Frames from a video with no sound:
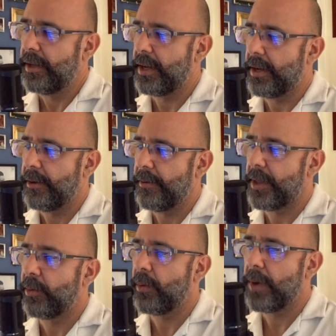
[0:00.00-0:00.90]

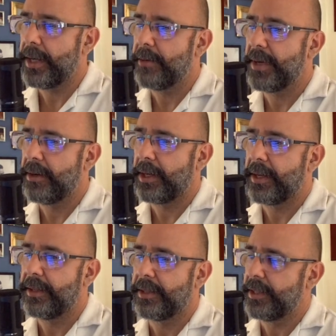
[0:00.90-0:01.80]
that were white
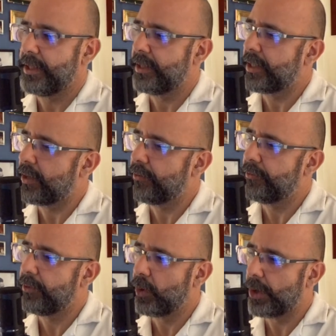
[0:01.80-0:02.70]
Americans in South
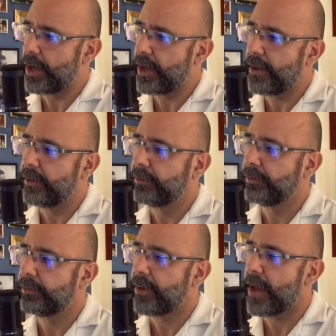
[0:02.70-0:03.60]
Florida
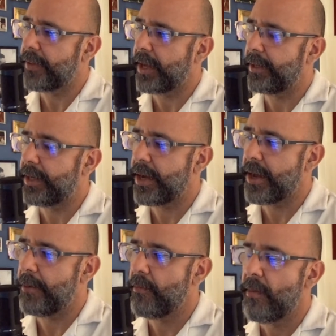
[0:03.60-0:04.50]
at that
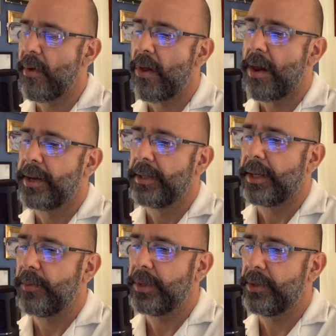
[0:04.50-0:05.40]
time?
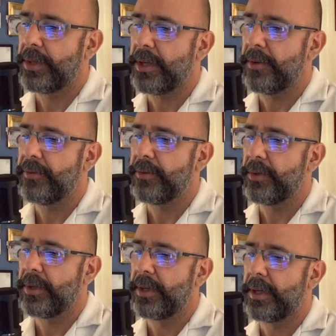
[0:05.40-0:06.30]
and we're looking
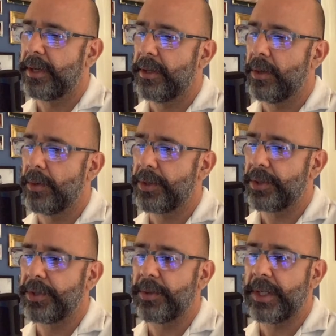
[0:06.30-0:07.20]
for a lower
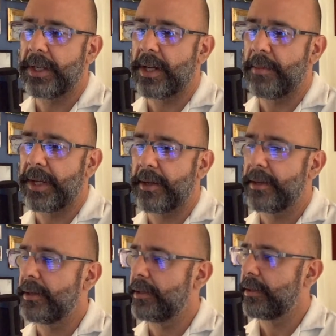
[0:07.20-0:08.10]
socioeconomic
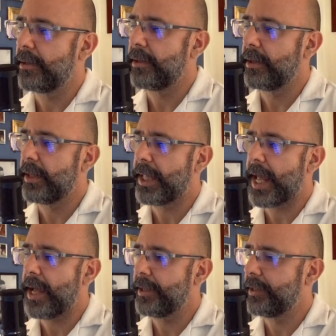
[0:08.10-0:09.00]

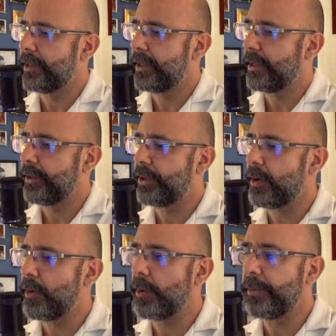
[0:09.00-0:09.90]
class.
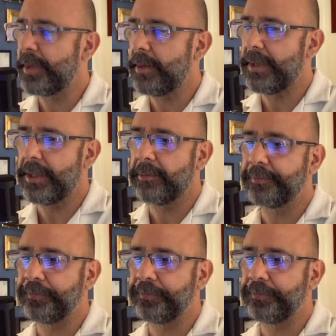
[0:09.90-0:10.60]
So maybe